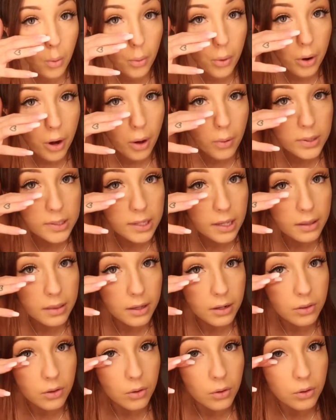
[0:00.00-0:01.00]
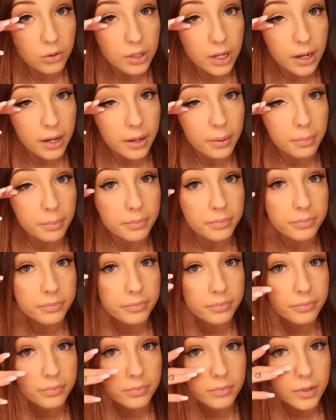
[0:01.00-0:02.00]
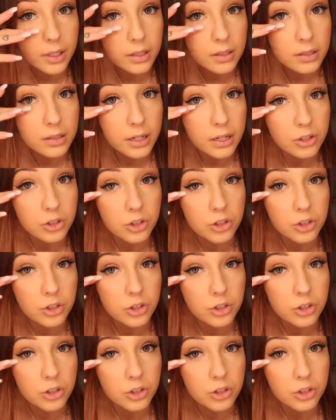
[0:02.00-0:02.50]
Oh no, was that there the whole time? That's